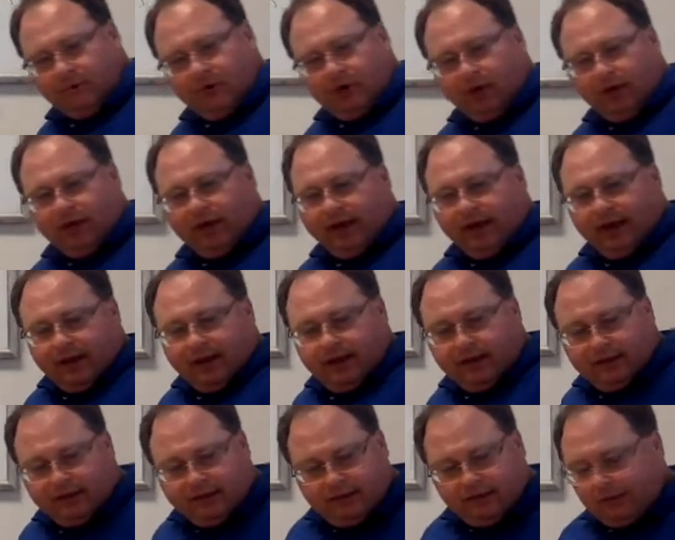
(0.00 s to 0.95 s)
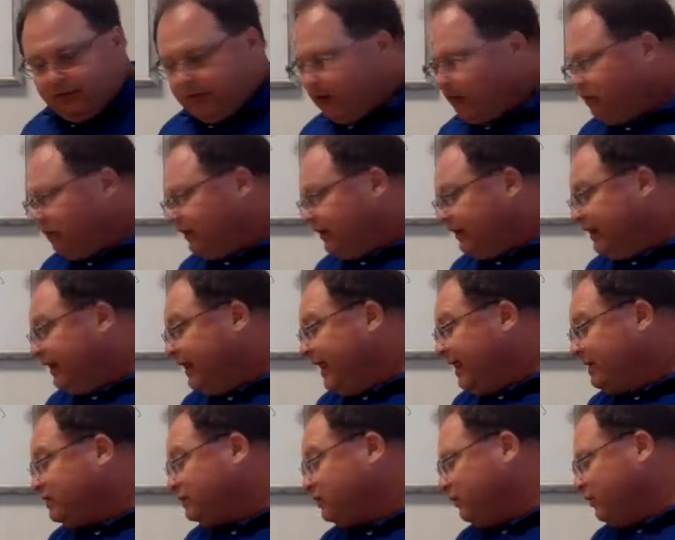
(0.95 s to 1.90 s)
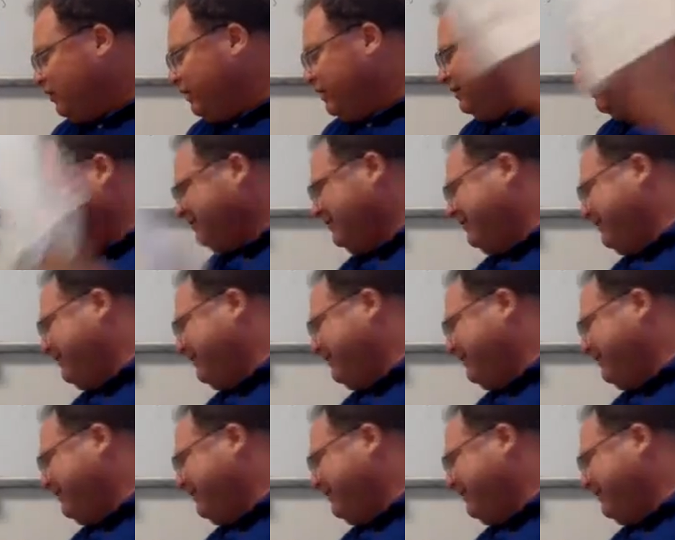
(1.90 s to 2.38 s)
Okay, I want to go to the next one.